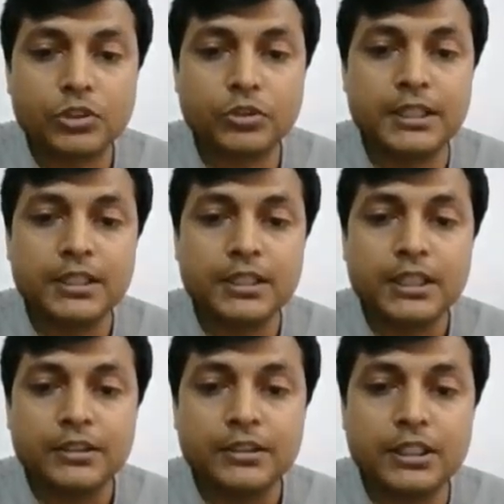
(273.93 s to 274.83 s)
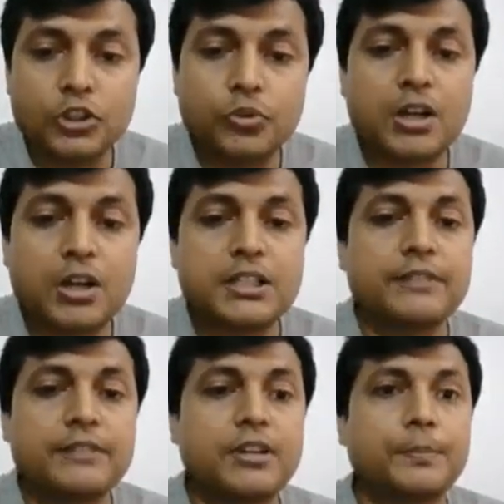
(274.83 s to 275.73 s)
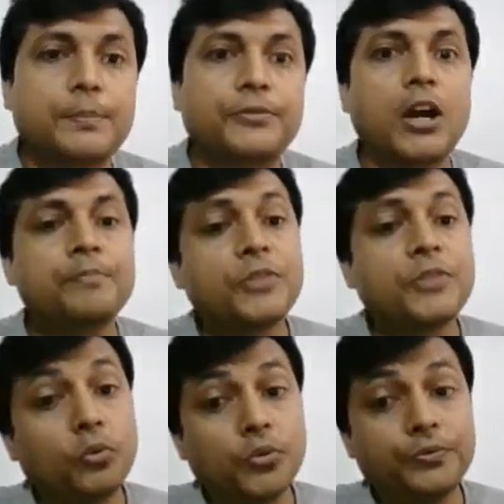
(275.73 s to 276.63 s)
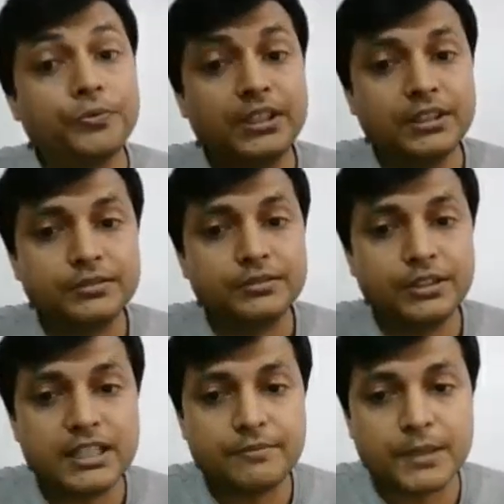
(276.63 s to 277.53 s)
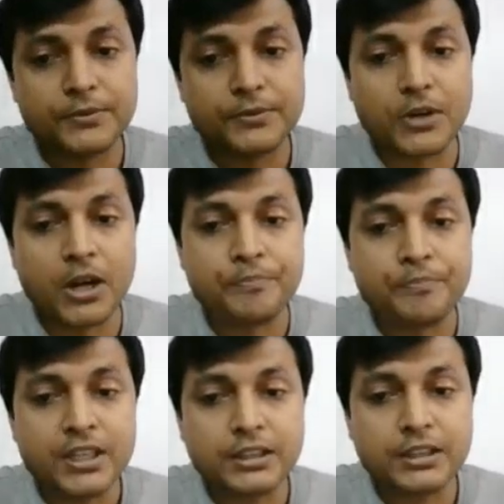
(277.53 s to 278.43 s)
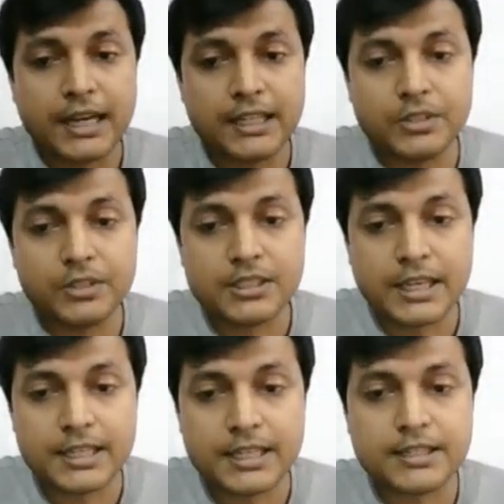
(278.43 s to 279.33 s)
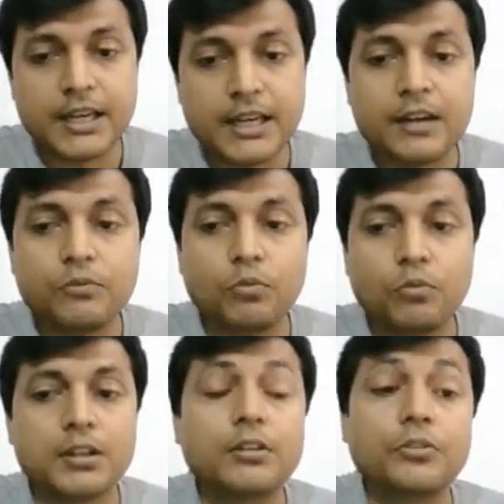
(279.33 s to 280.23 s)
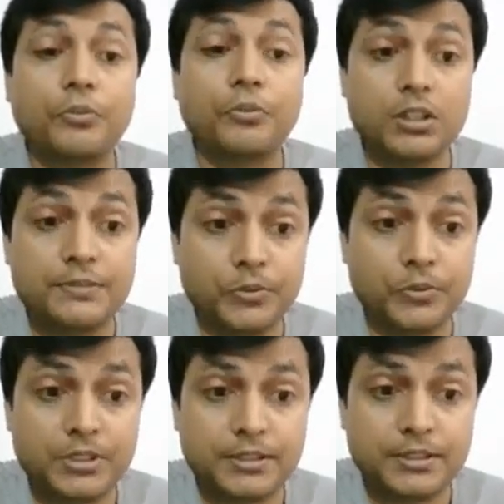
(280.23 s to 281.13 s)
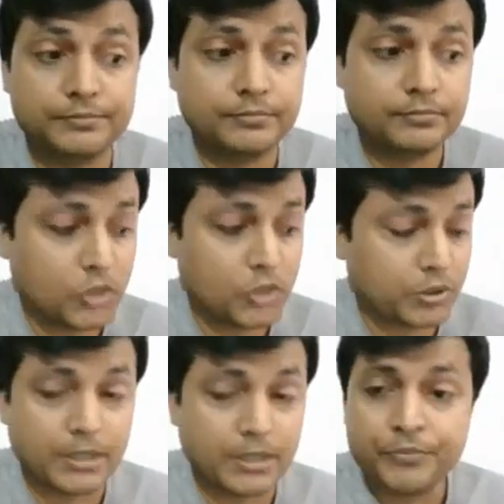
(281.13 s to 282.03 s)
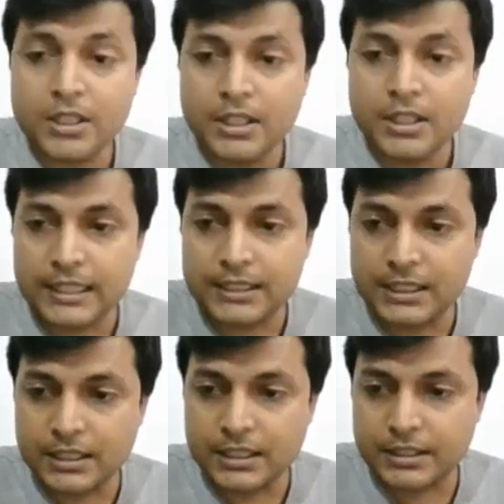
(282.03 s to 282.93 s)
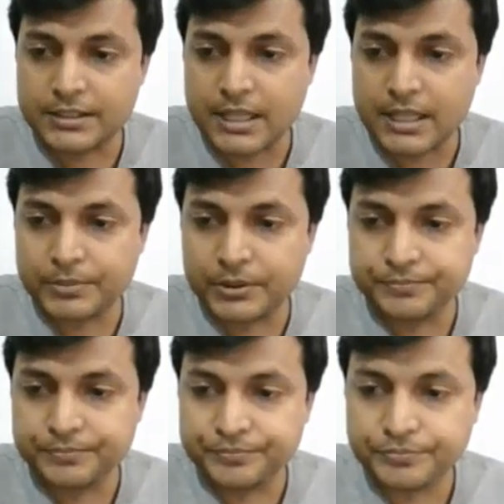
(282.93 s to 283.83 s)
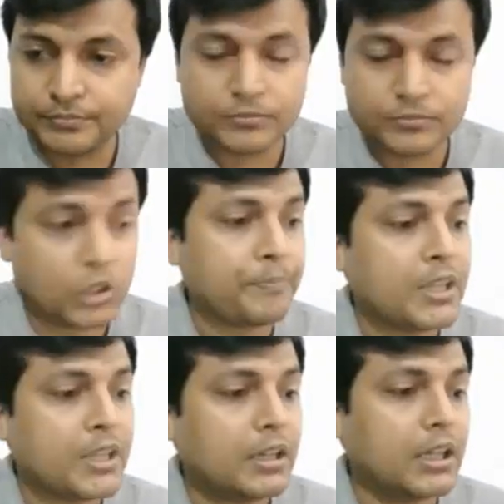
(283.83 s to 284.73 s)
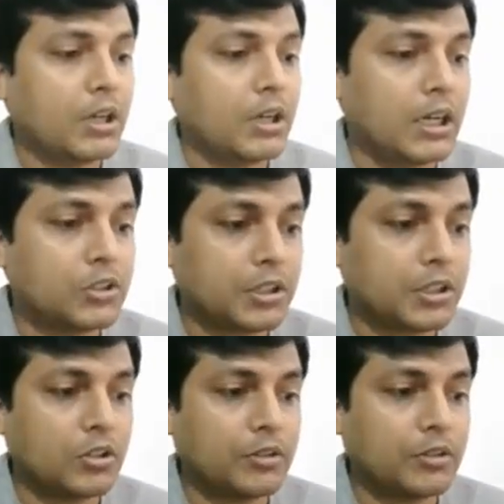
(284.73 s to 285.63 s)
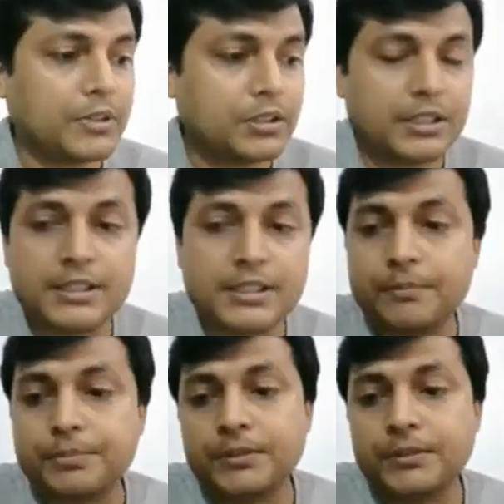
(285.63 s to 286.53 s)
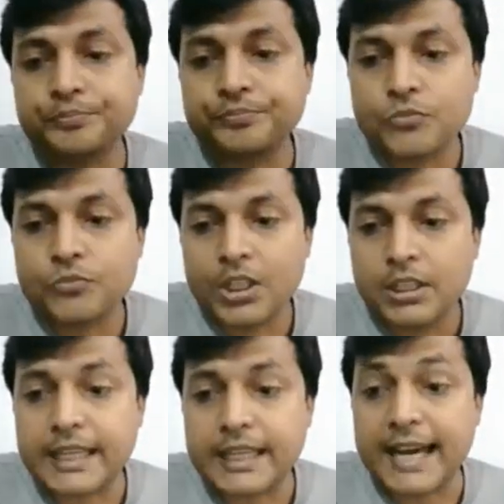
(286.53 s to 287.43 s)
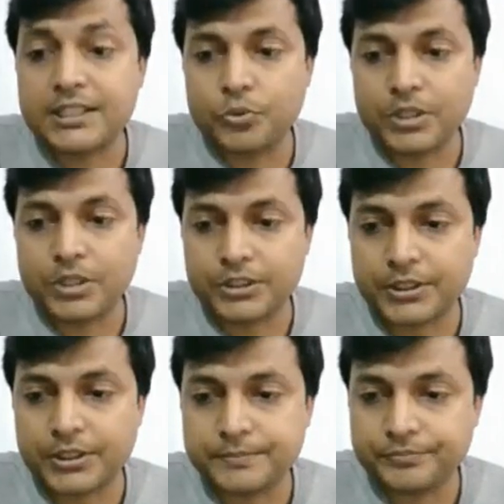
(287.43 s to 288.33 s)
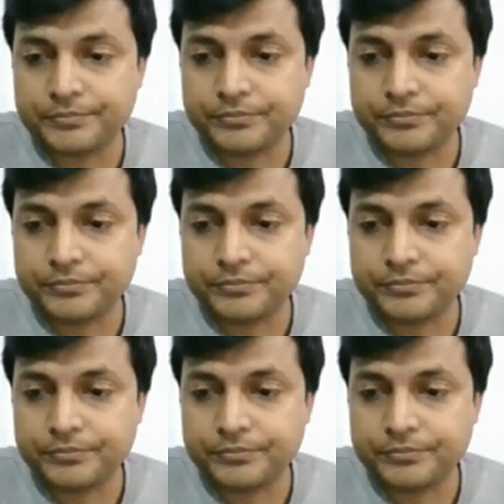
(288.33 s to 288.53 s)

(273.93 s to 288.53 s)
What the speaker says: right. They do not develop from ovary, they develops from thalamus, hence they are what? False fruits, okay. Let's see another example, okay. Now talking of another example, cashew nut,